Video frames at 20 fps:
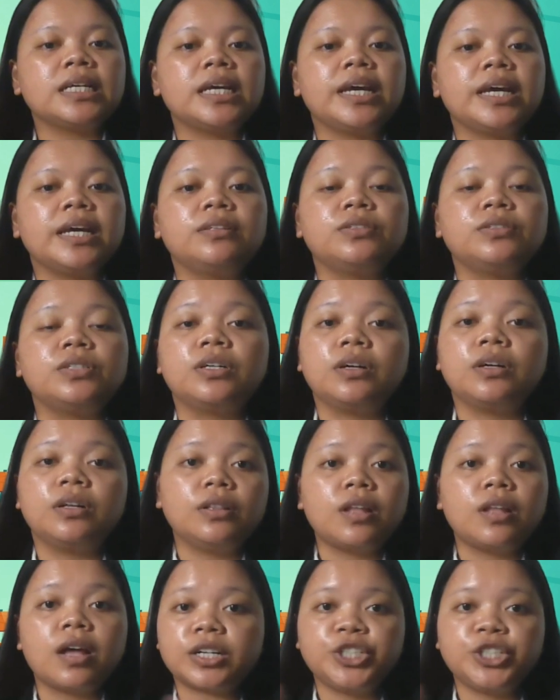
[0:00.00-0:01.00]
in the
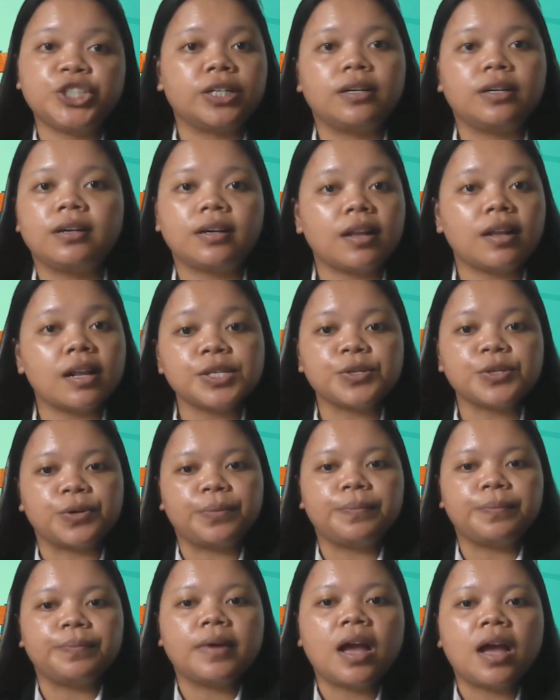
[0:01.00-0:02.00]
large
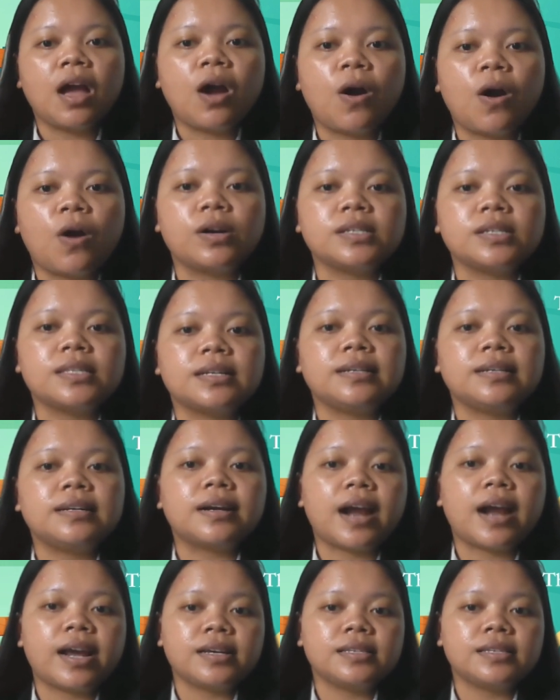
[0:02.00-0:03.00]
classroom or
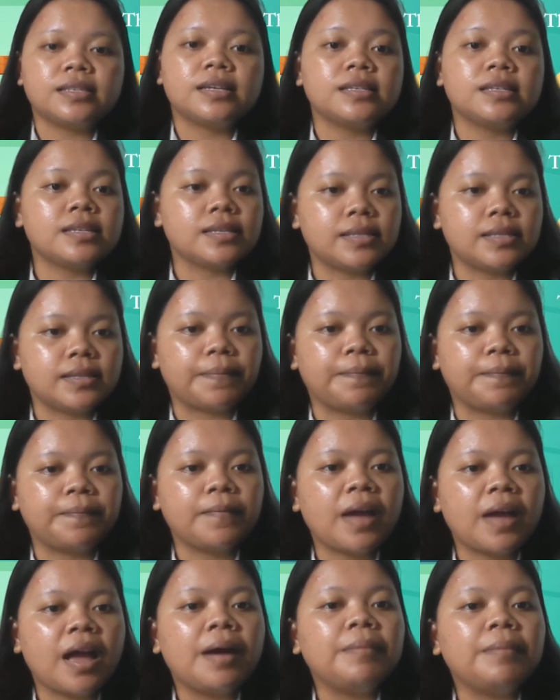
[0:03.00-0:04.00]
standardized system,
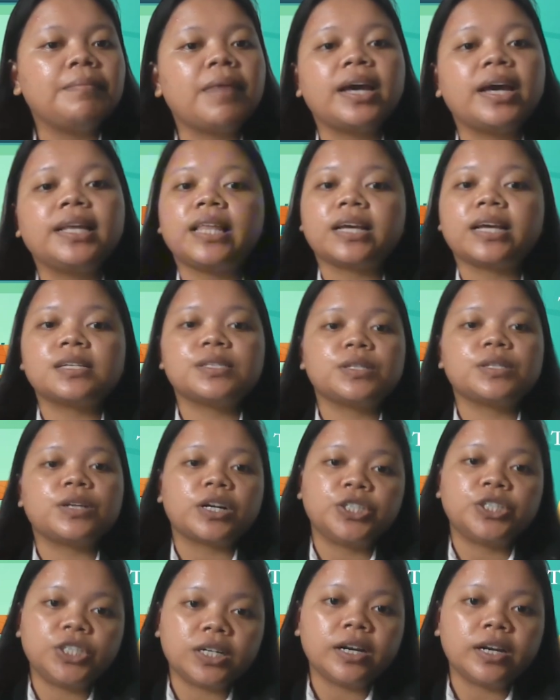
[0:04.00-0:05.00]
might lack
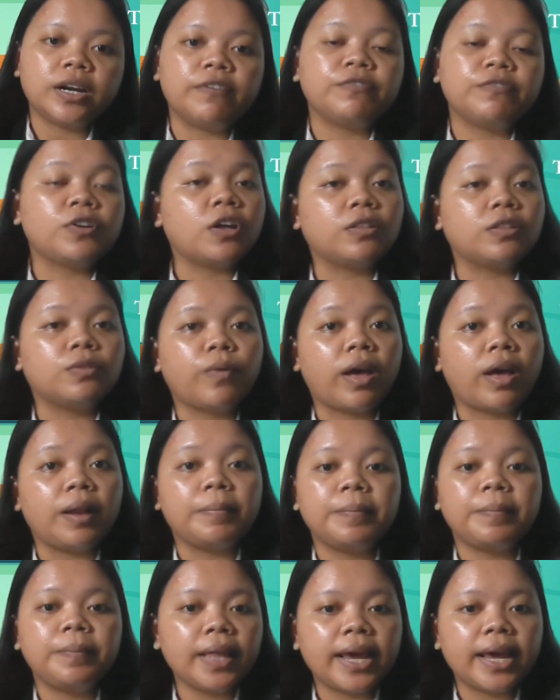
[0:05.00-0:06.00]
structure if not
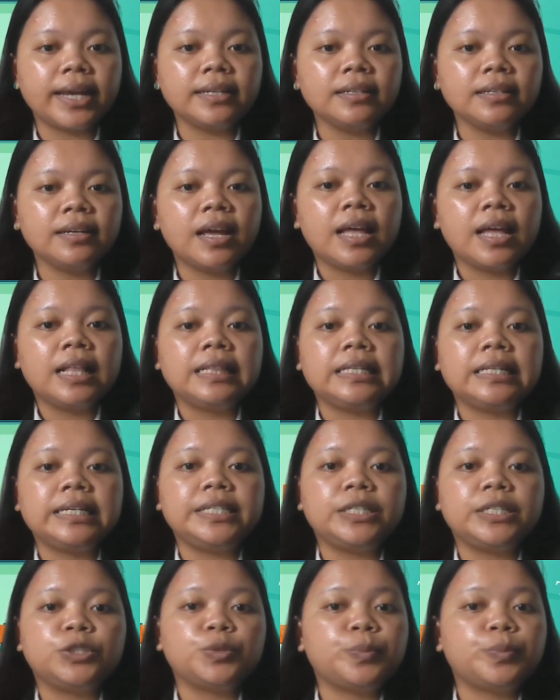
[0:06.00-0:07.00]
well planned,
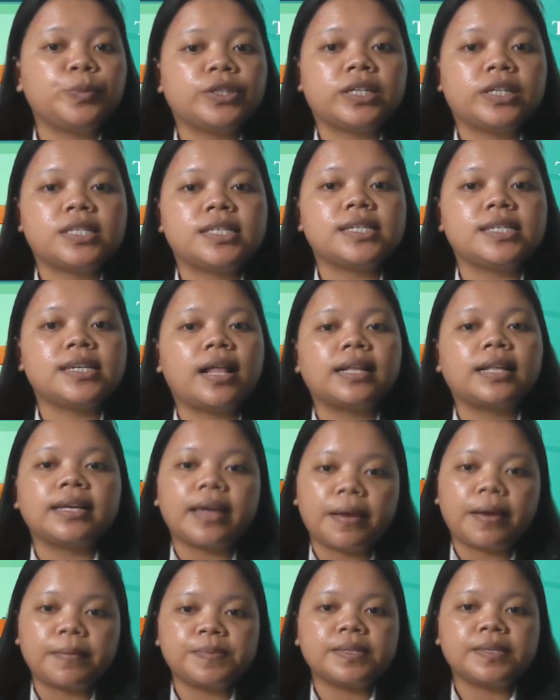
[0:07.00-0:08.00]
leading to potential
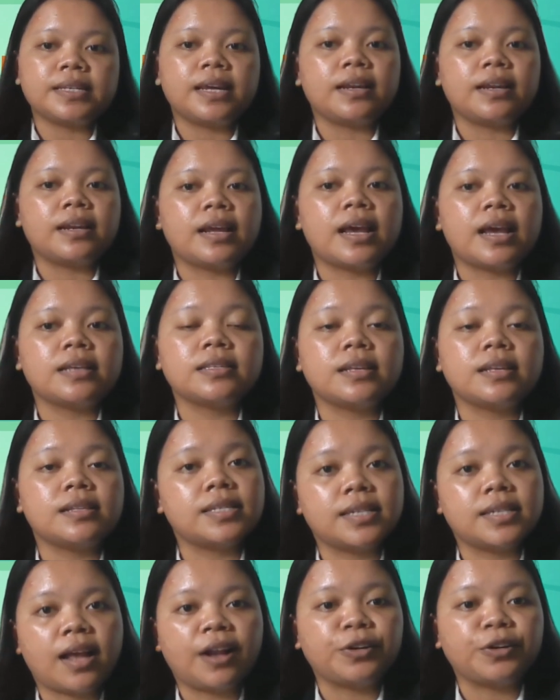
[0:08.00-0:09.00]
gaps in
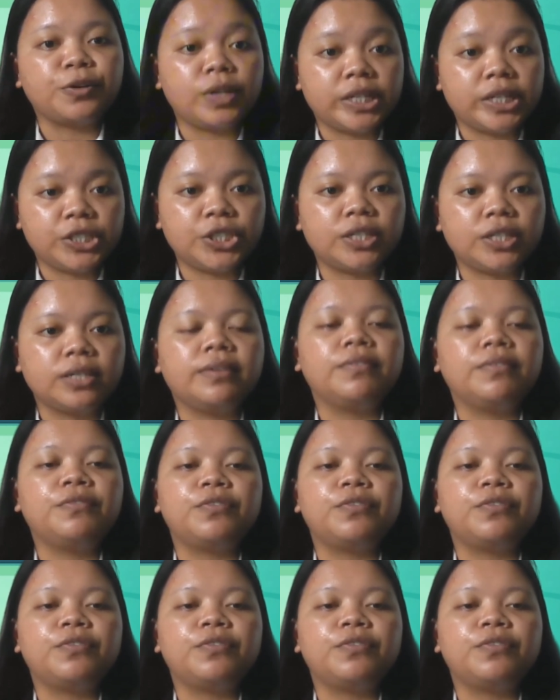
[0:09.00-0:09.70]
essential knowledge.